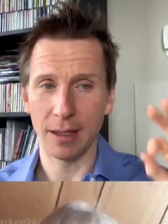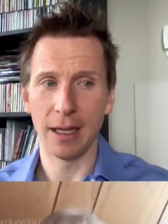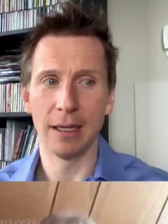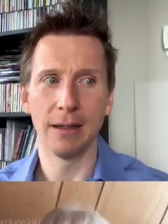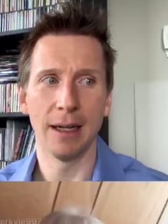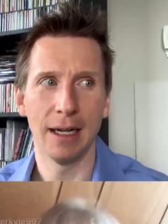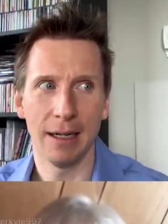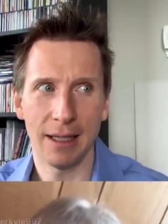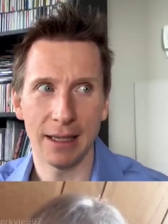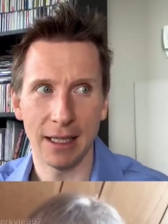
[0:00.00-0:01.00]
and I
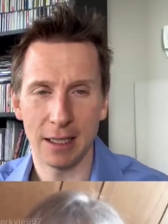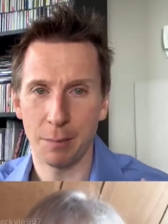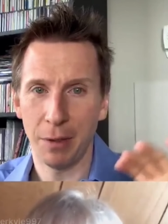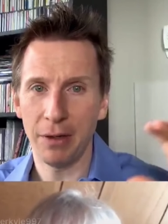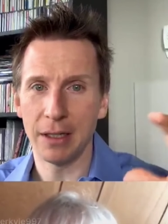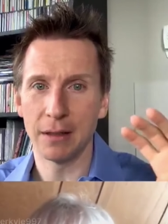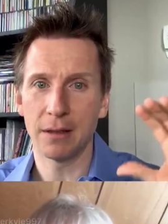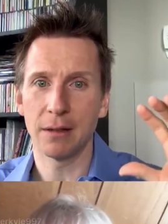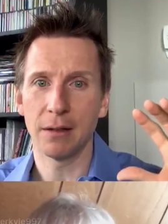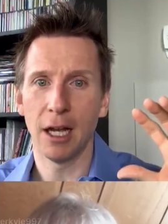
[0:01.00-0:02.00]
think the
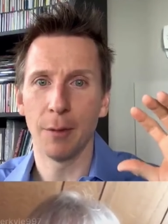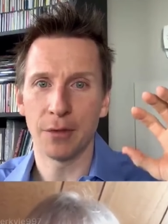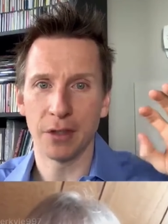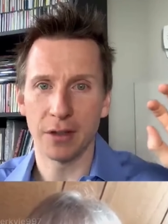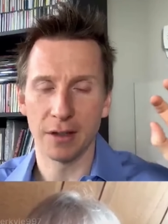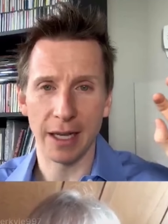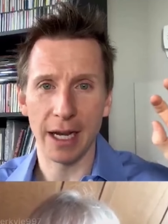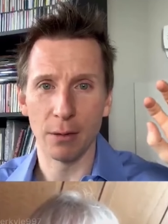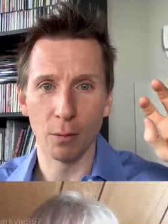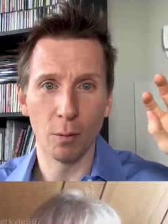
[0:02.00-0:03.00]
experience helps us
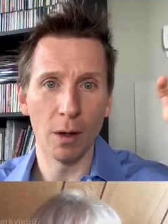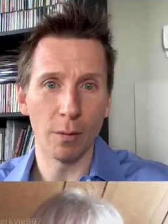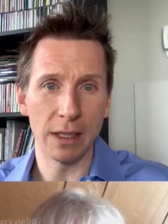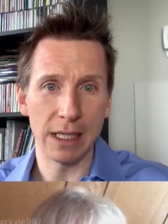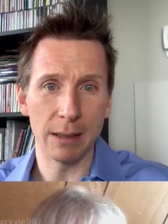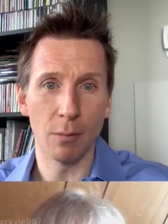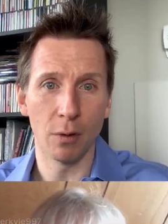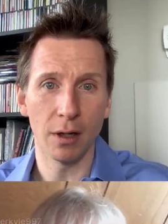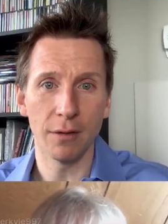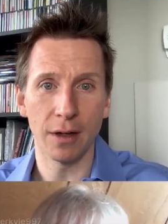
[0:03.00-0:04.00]
decide what we need
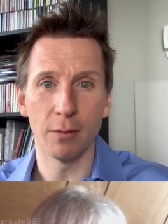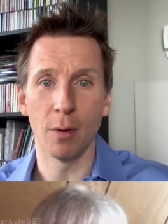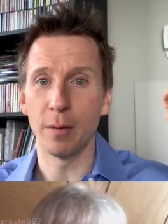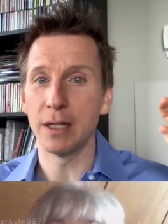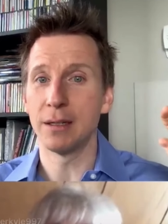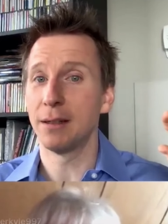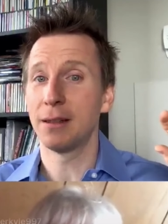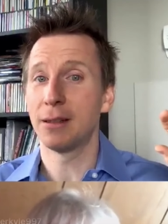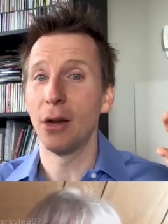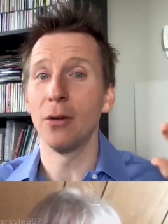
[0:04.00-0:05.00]
more of and what we
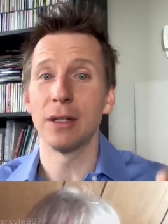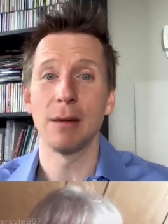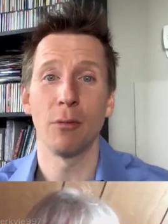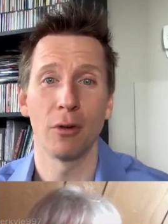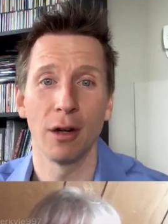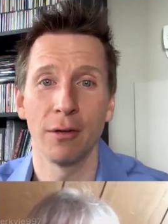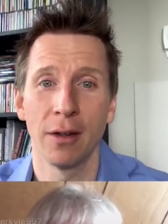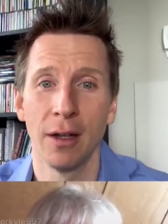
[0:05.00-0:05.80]
don't need more of.